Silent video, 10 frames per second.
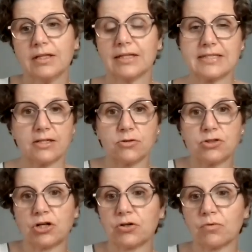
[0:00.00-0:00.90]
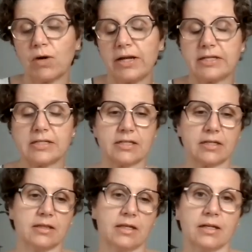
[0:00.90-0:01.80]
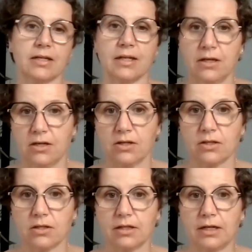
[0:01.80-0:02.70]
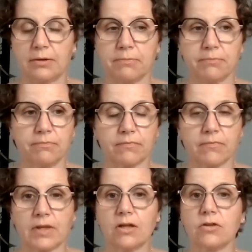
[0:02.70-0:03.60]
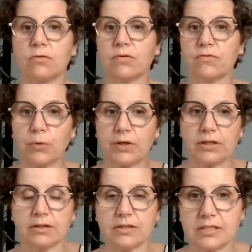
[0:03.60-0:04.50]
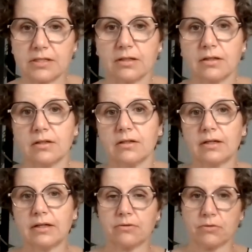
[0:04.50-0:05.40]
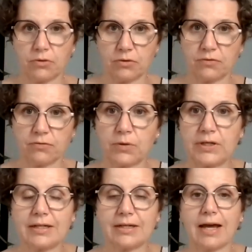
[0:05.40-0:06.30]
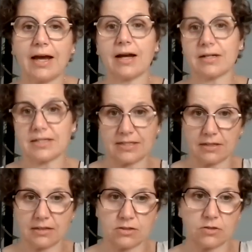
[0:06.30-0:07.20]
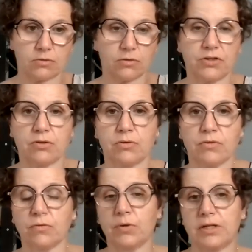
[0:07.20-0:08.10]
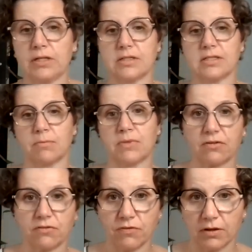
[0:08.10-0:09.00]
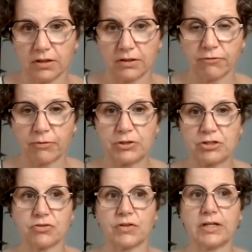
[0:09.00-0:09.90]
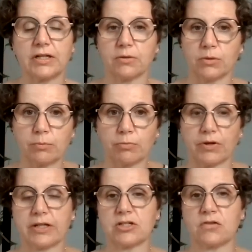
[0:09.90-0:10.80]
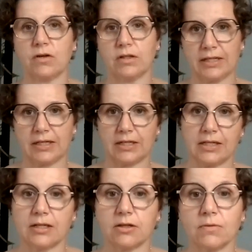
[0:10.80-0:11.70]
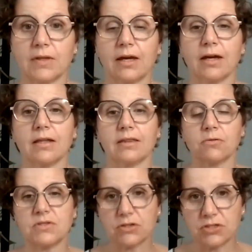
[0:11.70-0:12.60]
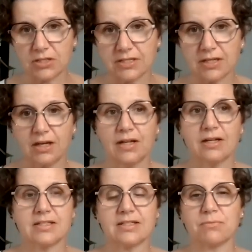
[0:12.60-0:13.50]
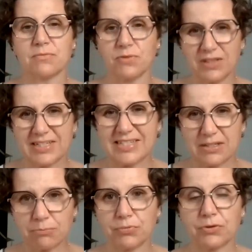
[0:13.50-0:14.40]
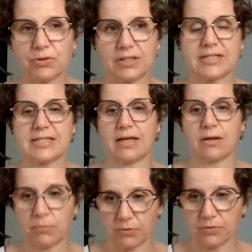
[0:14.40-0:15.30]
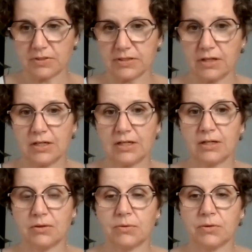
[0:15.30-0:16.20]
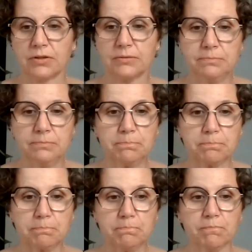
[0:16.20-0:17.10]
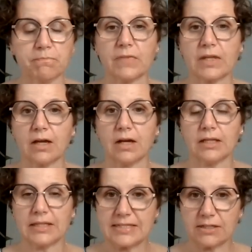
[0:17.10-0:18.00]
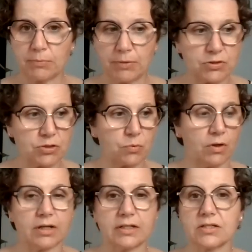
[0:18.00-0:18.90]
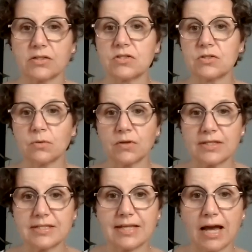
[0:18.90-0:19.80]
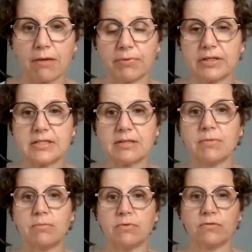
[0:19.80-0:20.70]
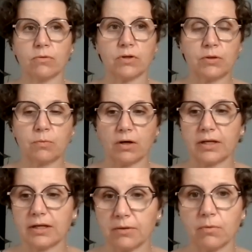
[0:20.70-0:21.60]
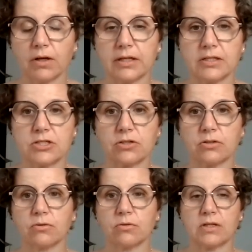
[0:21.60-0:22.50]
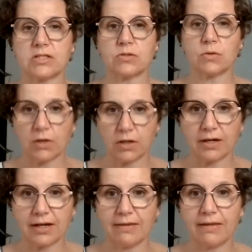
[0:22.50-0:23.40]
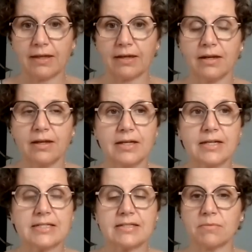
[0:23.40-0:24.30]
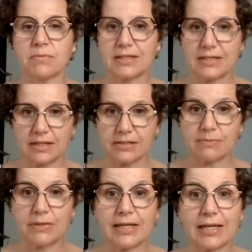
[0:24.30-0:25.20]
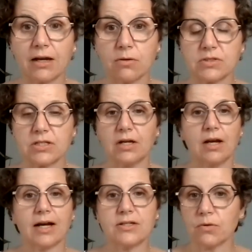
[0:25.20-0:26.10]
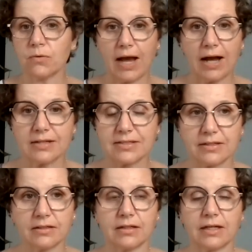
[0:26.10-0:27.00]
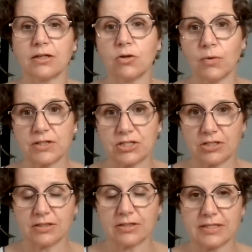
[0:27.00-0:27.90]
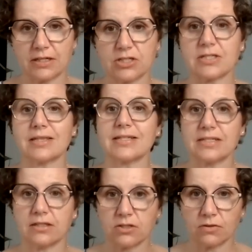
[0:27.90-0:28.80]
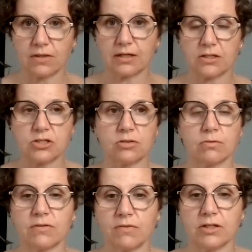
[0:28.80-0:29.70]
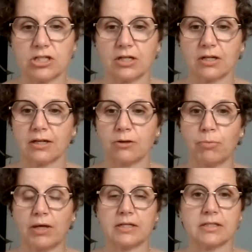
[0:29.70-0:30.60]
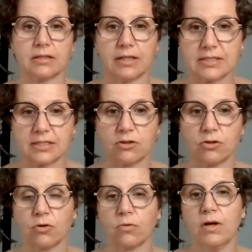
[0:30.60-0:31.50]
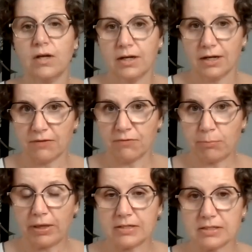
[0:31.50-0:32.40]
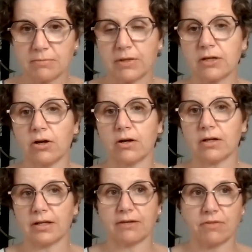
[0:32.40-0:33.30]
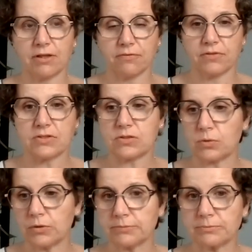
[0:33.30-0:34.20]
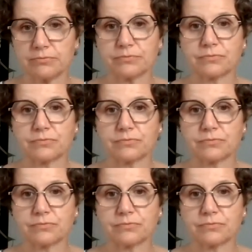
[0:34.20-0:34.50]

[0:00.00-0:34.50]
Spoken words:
Let's say you turn right and then um, you avoided, I don't know, you avoided an accident or you avoided something falling from a tree or a branch falling and hitting you in the head. Those are just some really simple examples. Or let's say you're about to walk into the store. This has happened to me before. I walk into a store and then something tells me, get out. I don't ask any questions. I just listen to that intuitive hunching. I abandon. Next thing you know, I've abandoned my cart and I've left the store.